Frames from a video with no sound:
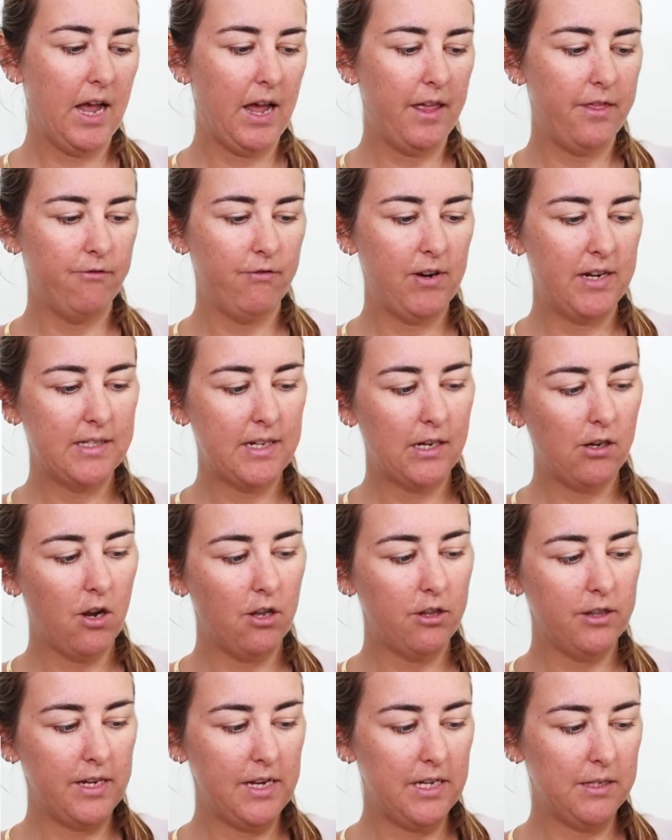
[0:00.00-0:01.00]
And the reason I
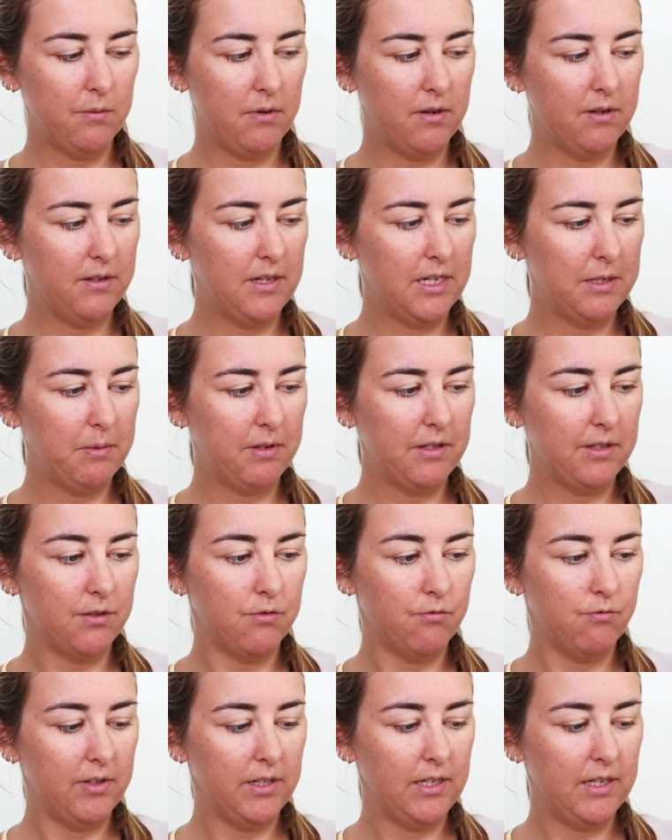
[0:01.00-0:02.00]
got these ones is because
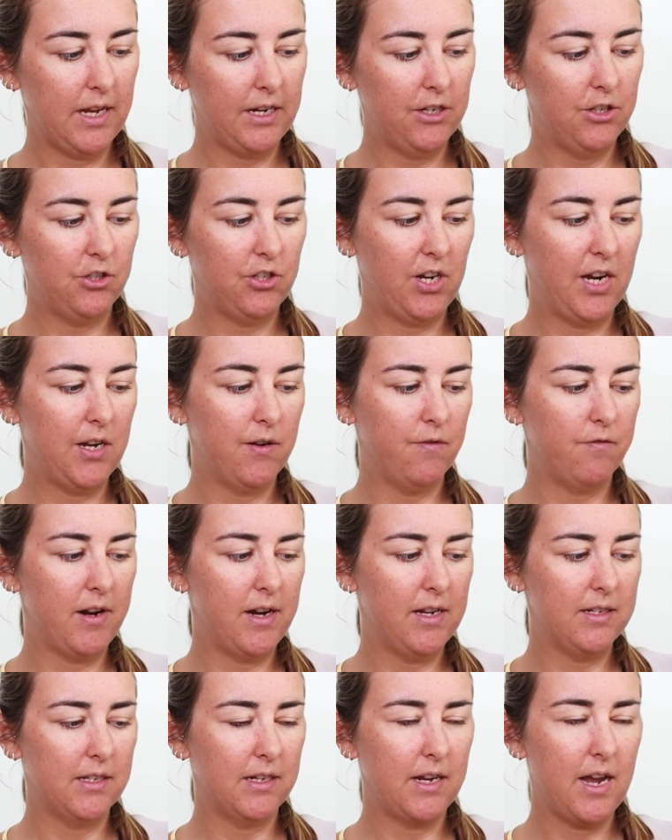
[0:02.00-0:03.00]
it's a really nice shade of
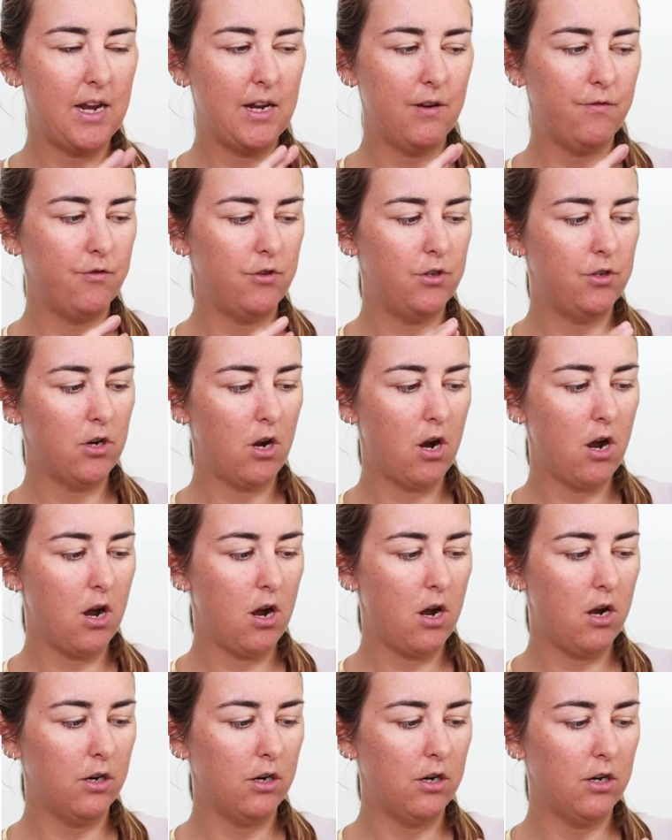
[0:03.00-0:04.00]
red. It's a kind of
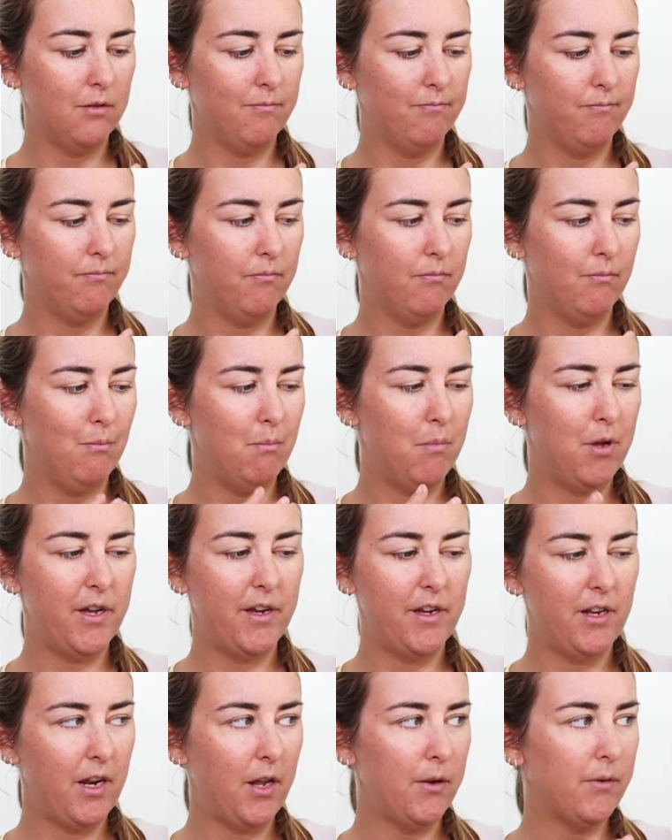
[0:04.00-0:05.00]
dark
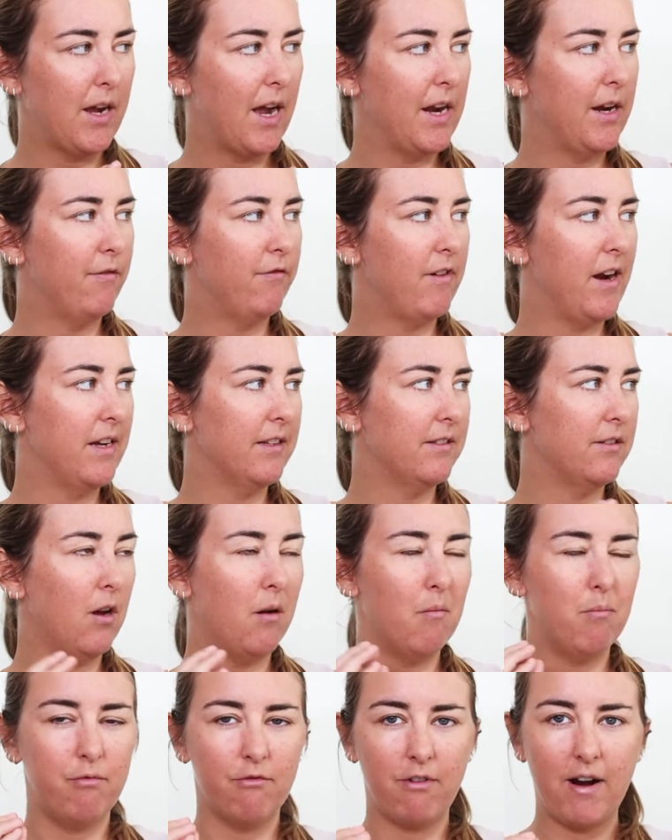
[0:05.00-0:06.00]
Merlot kind of red. It's
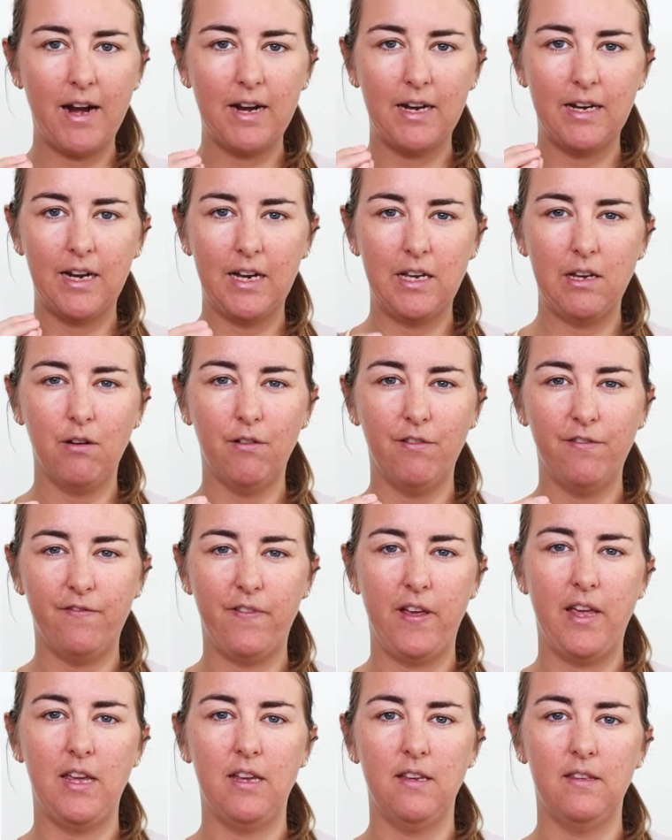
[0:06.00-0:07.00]
not bright in your
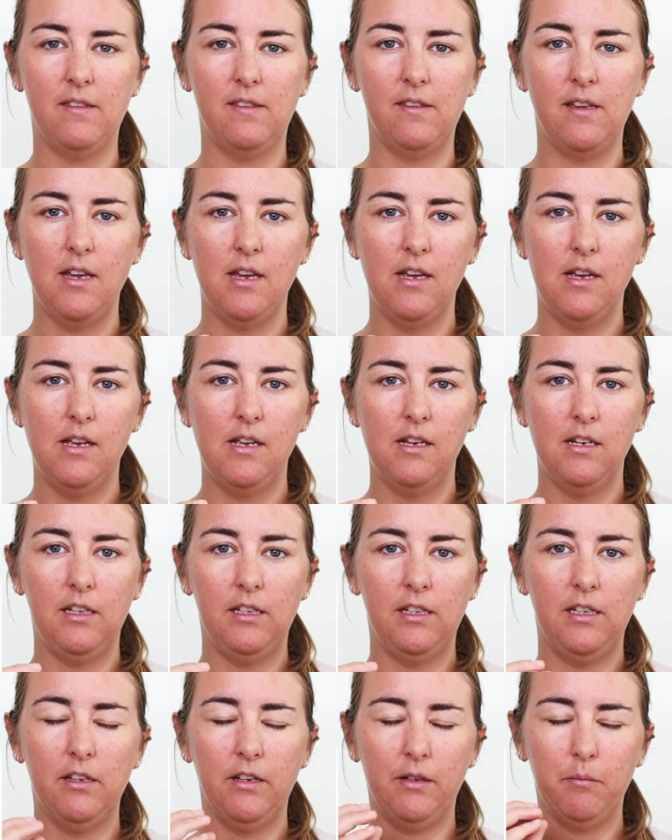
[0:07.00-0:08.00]
face
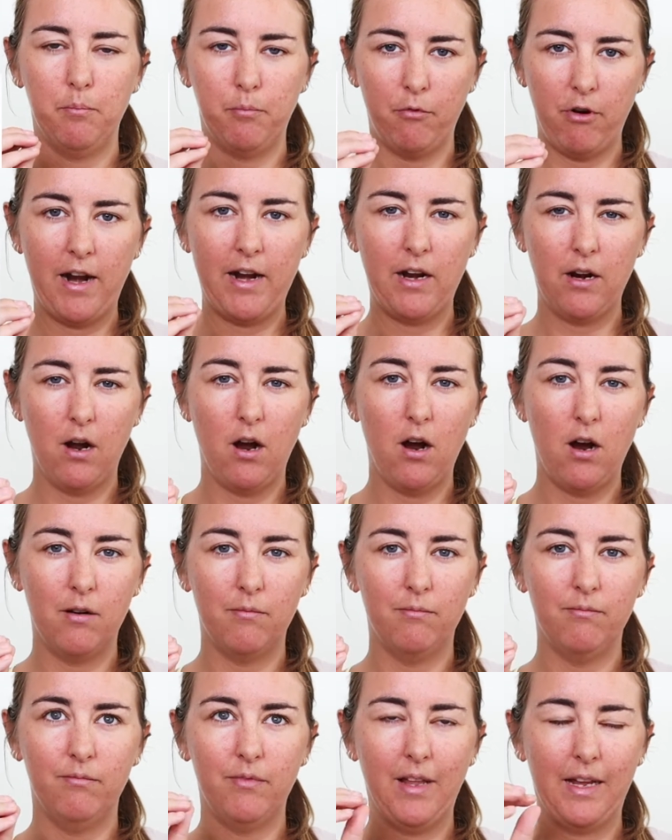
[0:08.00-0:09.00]
you know, like bright
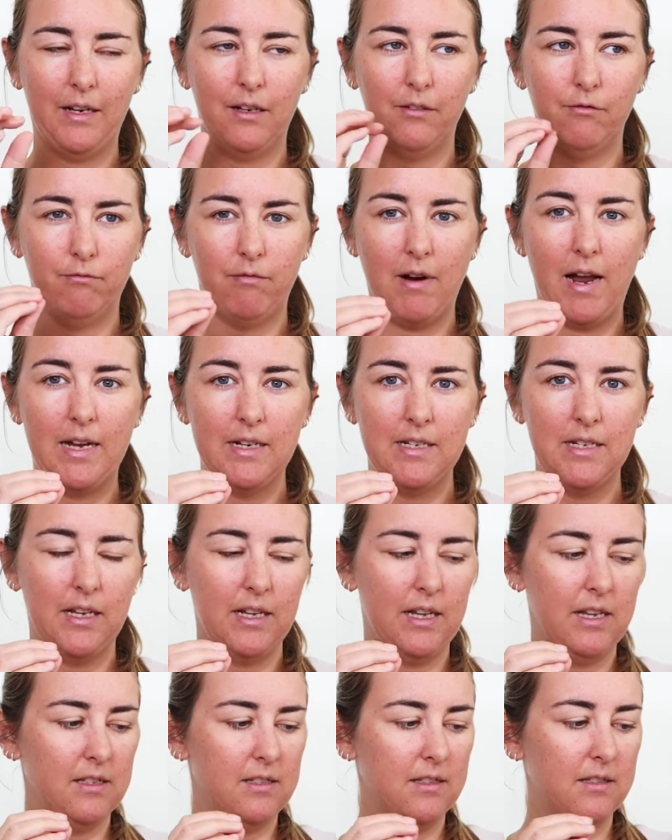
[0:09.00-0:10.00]
hot like red.
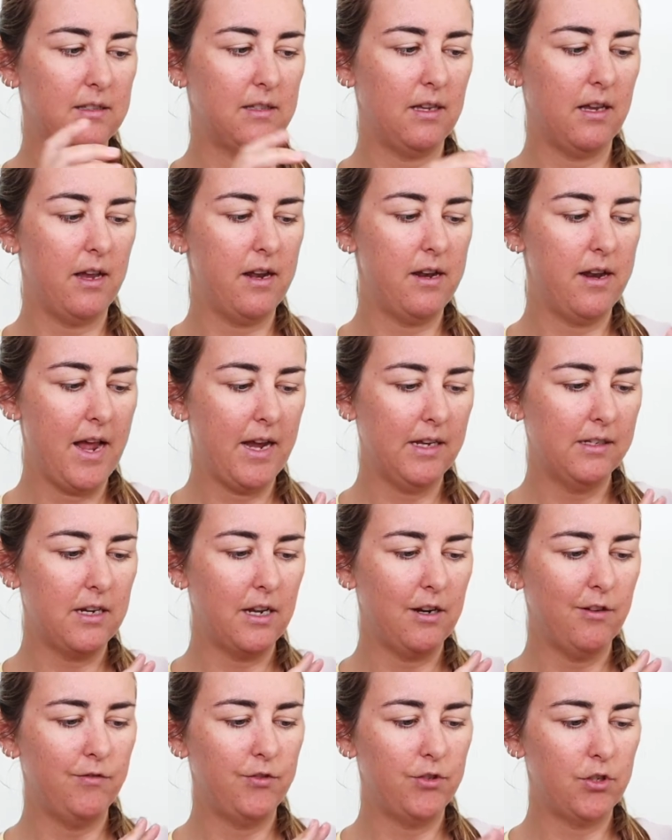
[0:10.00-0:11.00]
It's a nice
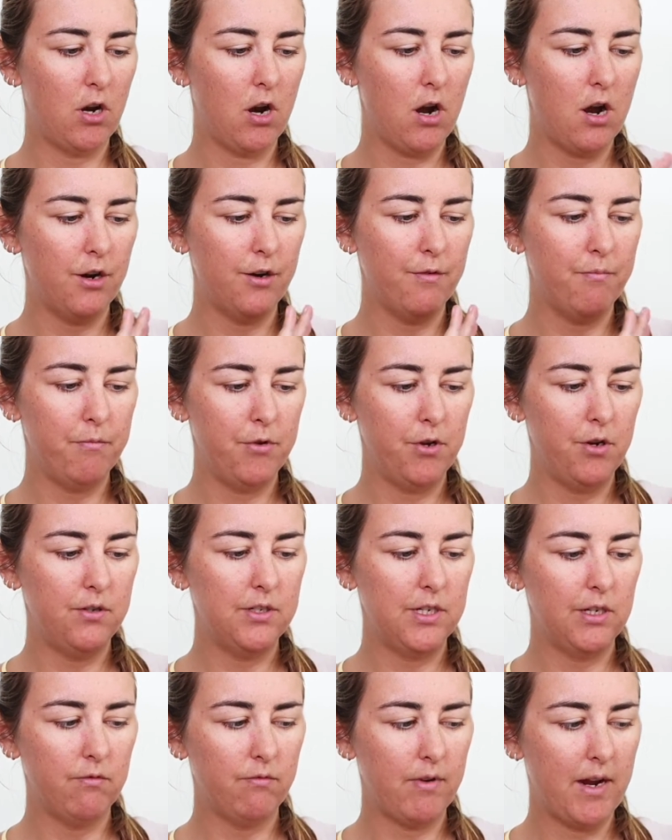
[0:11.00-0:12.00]
kind of dark muted